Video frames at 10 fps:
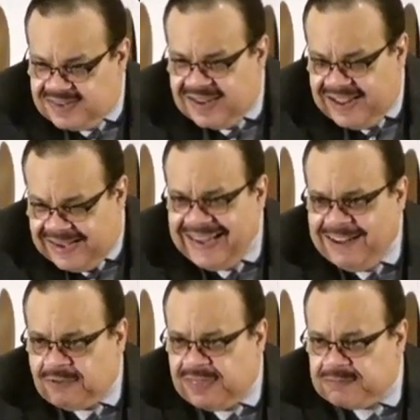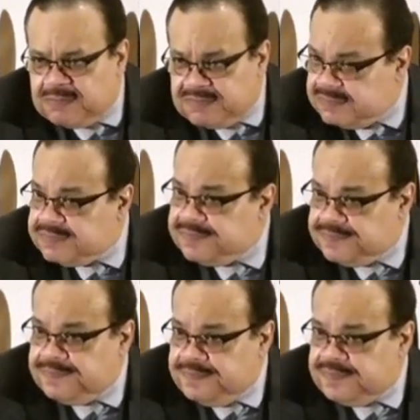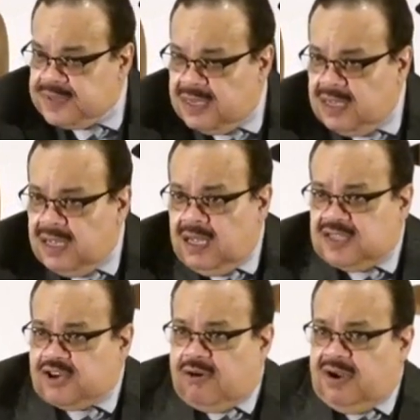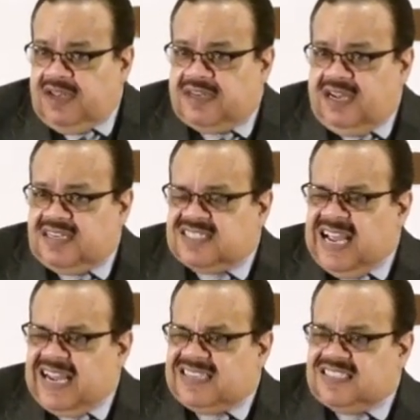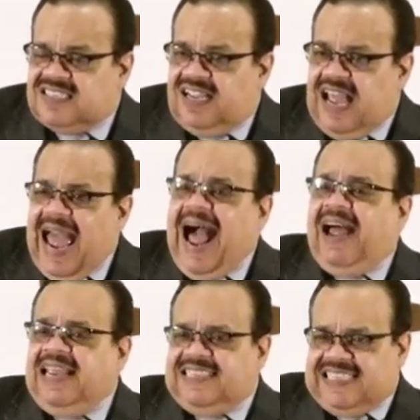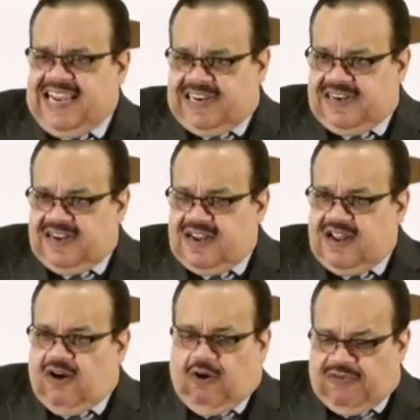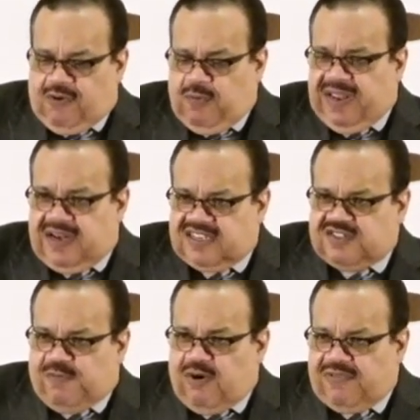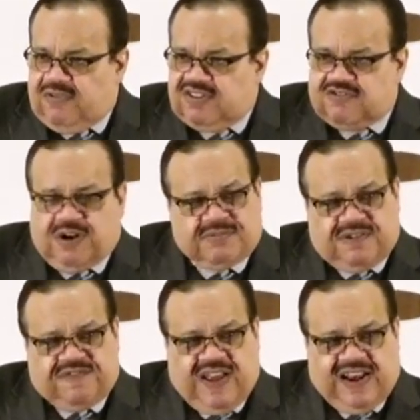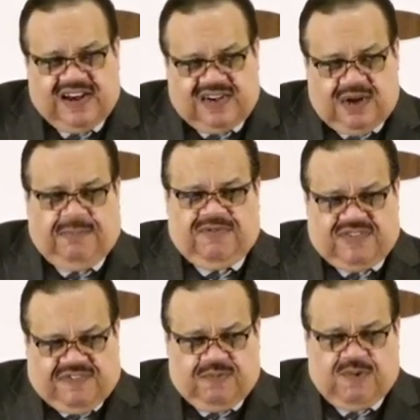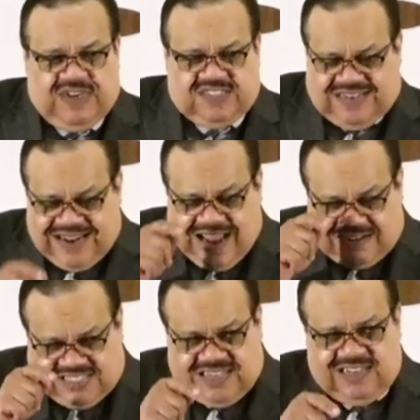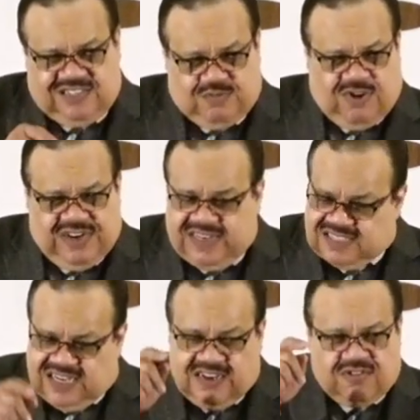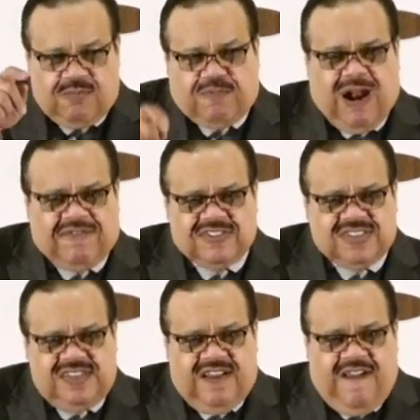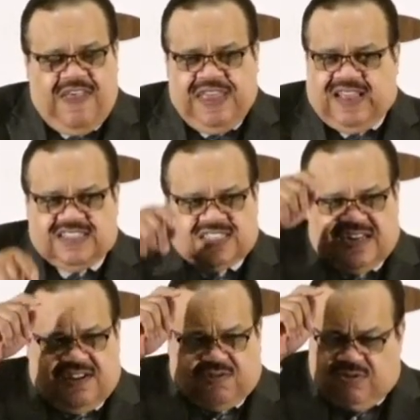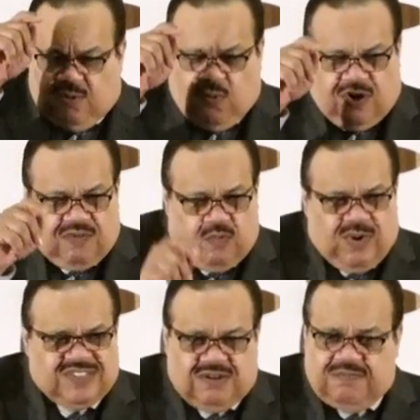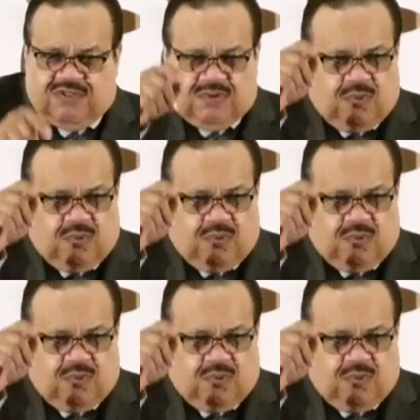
and healed them. Hmm? So it doesn't exactly say how he sent it, although we can explore through the scripture and find out a number of different ways that God will send his word. He can send it through prophecy, he can send it through the word of wisdom, through the